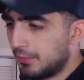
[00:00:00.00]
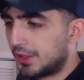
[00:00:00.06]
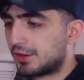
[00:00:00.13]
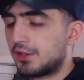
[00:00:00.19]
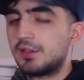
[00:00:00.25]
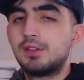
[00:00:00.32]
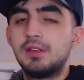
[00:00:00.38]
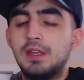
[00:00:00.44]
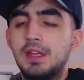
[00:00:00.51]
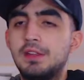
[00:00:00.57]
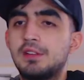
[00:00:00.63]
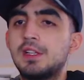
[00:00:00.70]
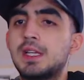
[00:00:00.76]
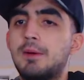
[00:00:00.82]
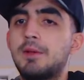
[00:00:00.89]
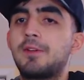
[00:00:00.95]

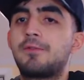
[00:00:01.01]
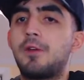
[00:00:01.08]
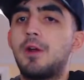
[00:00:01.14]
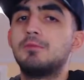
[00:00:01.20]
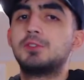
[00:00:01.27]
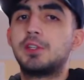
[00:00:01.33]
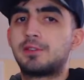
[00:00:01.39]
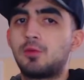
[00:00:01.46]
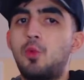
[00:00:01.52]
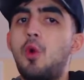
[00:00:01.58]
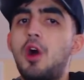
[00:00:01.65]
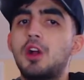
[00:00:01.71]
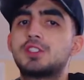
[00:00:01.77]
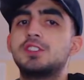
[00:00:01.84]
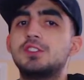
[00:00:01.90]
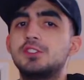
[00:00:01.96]
isn't coming from just
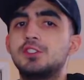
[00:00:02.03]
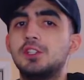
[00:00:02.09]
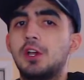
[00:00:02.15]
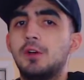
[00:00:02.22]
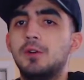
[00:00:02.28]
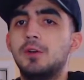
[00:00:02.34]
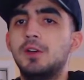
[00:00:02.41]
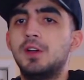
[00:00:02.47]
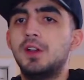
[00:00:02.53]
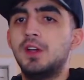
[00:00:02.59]
watching the show.